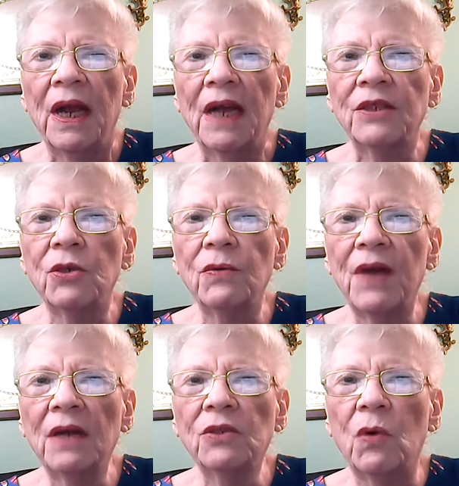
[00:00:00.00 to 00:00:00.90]
in
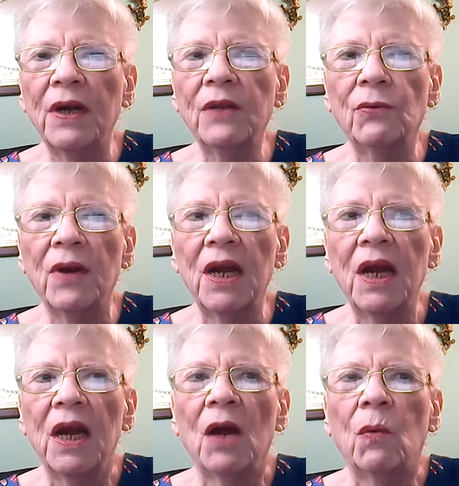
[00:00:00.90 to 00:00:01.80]

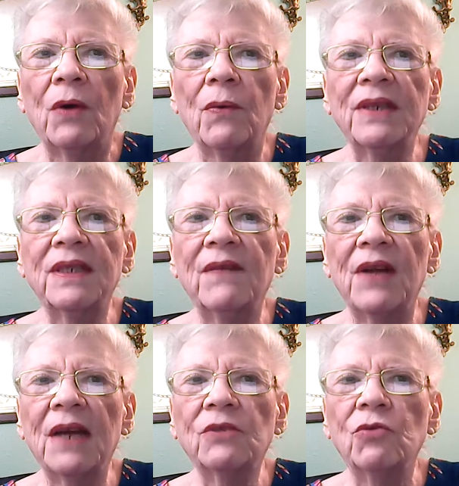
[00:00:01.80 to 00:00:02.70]
2023 would receive
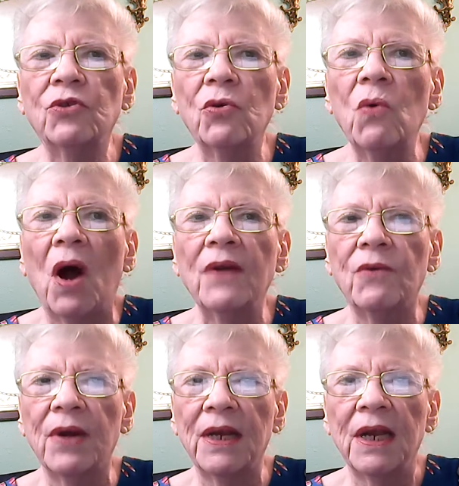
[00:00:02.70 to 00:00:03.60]
an extra
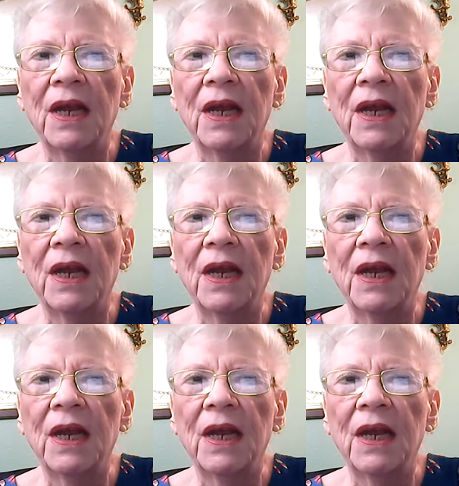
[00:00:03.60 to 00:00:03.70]
200